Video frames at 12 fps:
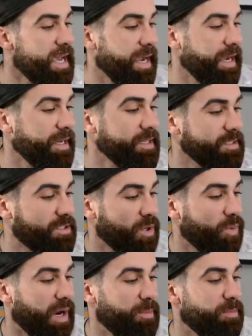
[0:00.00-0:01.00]
And
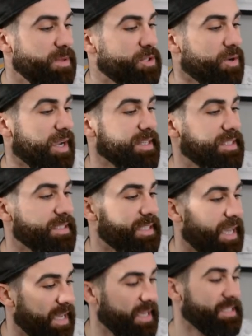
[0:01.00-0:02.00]
so what I'm gonna be trying
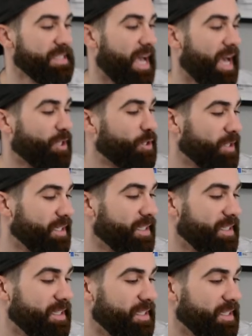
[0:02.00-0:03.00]
today is
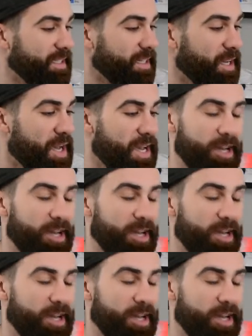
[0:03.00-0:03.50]
actually the